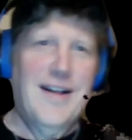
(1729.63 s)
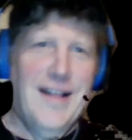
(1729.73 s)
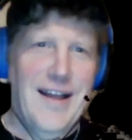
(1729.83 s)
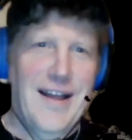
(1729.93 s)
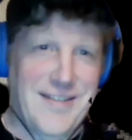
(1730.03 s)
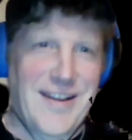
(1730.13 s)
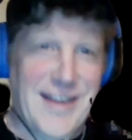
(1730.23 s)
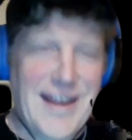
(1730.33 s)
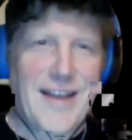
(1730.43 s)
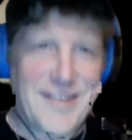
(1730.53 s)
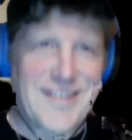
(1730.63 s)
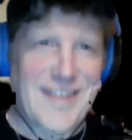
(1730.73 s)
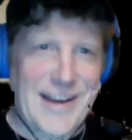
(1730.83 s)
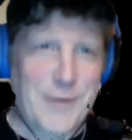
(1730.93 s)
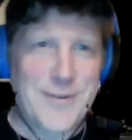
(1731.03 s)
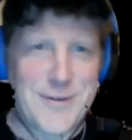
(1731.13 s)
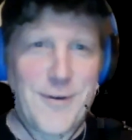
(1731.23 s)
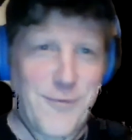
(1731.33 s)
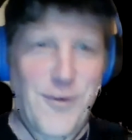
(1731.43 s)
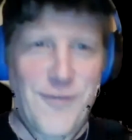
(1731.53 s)
and it's like, yeah, this is like a sort
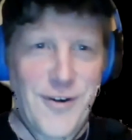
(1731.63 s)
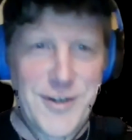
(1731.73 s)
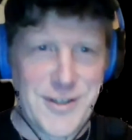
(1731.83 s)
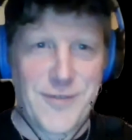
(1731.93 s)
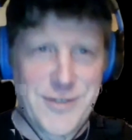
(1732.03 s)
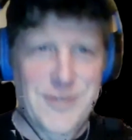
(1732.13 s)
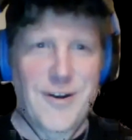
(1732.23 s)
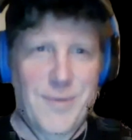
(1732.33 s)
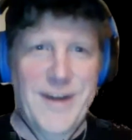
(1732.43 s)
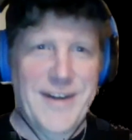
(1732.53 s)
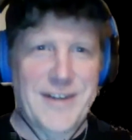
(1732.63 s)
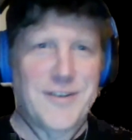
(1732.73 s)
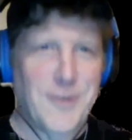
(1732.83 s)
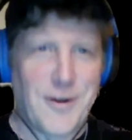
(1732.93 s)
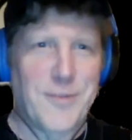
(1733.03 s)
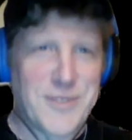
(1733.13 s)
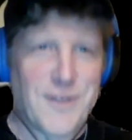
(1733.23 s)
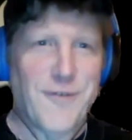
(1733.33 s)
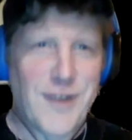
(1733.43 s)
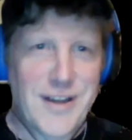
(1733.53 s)
of reverse of a song by Dr. No called
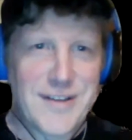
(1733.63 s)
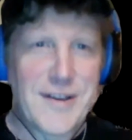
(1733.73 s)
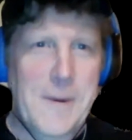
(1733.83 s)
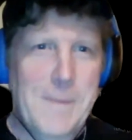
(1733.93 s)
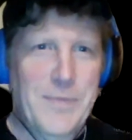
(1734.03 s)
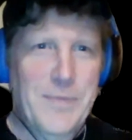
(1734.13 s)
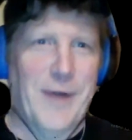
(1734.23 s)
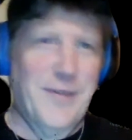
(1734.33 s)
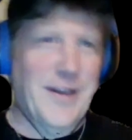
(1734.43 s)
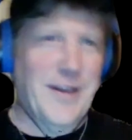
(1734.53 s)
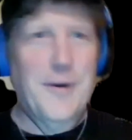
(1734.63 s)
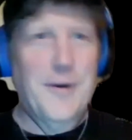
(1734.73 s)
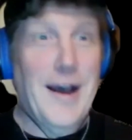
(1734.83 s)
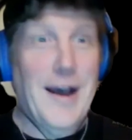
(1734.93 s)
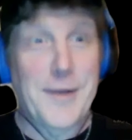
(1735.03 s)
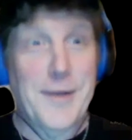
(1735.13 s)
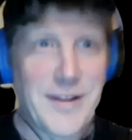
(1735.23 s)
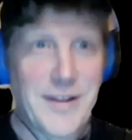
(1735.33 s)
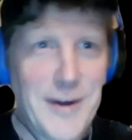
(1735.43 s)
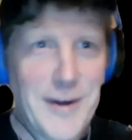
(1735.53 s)
Mr. Freeze. And I was like, oh yeah, I
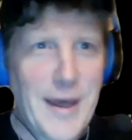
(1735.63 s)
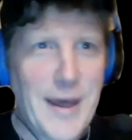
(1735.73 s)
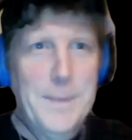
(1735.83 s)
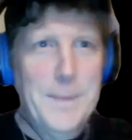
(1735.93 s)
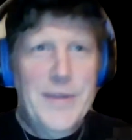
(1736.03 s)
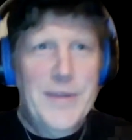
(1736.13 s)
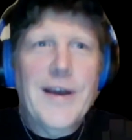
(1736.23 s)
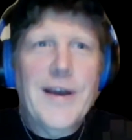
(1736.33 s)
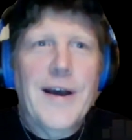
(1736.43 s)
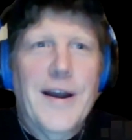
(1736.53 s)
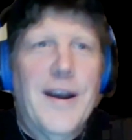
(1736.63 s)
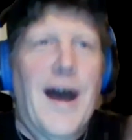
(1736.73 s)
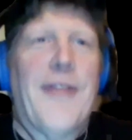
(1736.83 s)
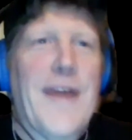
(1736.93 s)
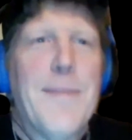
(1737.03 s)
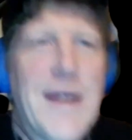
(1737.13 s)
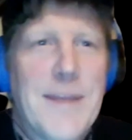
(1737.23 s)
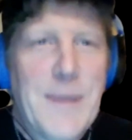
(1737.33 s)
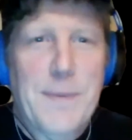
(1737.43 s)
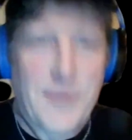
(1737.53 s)
completely know that. Not that many
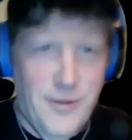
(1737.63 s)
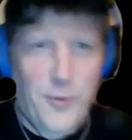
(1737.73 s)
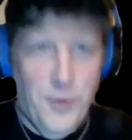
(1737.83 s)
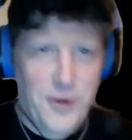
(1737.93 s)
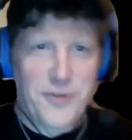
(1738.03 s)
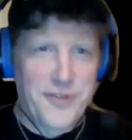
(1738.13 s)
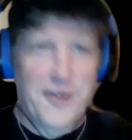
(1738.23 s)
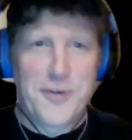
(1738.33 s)
people in the world know